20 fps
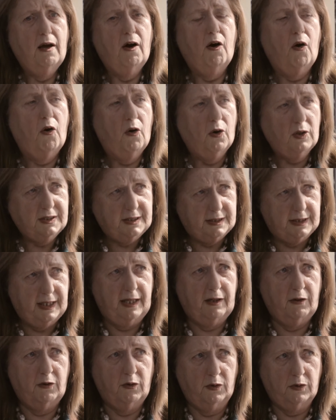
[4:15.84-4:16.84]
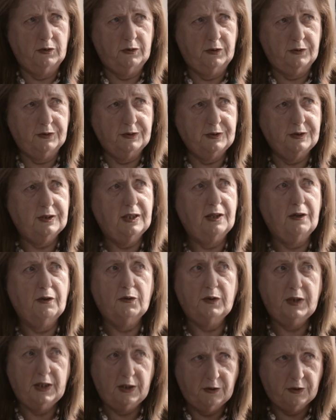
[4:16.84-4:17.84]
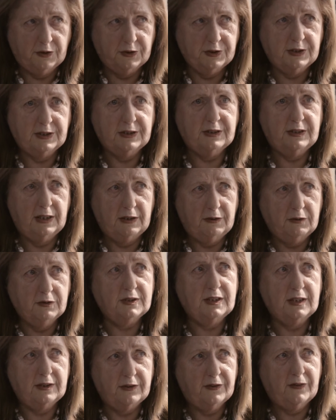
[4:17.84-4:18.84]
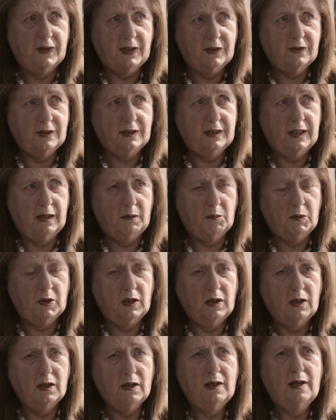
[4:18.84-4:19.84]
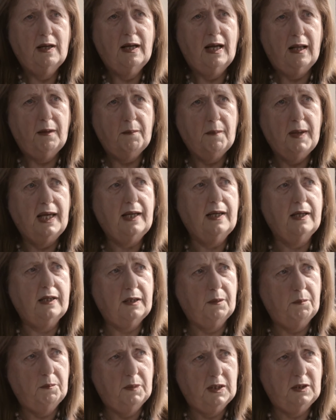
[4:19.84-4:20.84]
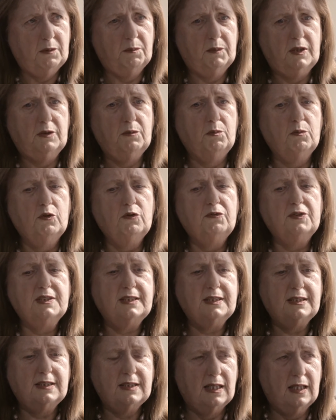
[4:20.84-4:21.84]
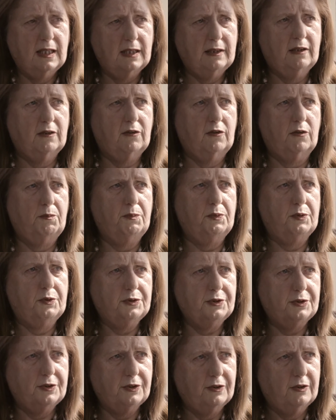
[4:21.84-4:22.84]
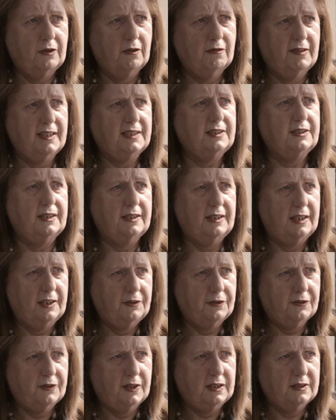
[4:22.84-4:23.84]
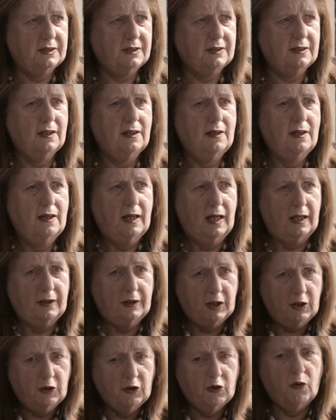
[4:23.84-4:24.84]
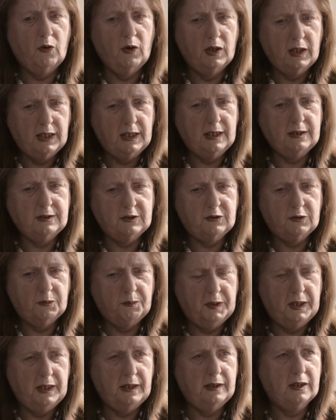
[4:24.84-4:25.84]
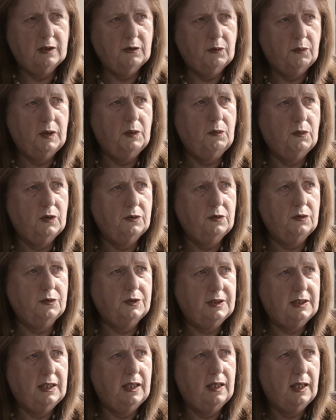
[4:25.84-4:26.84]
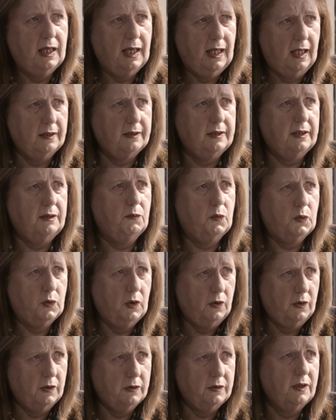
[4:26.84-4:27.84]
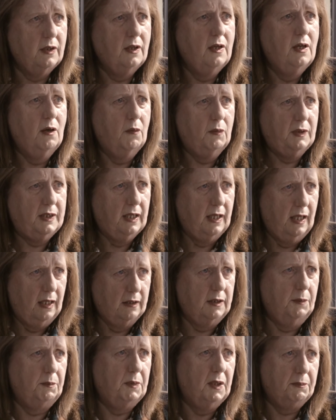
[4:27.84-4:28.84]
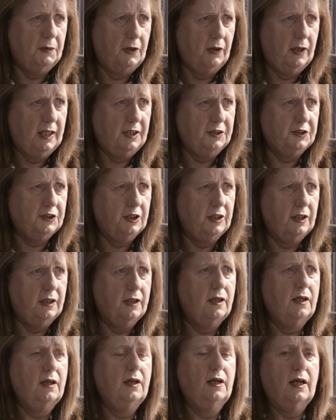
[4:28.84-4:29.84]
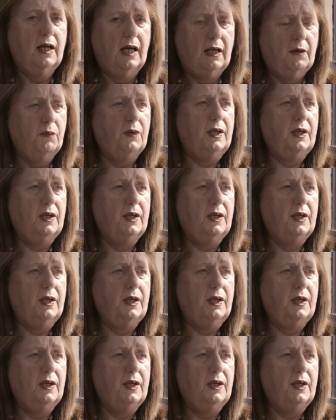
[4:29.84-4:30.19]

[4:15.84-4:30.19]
All stakeholders, including nurses, need to sit around the table and make a commitment, move aside our personal vested interest. And the goal needs to be that we want to see a healthy world with healthy population, and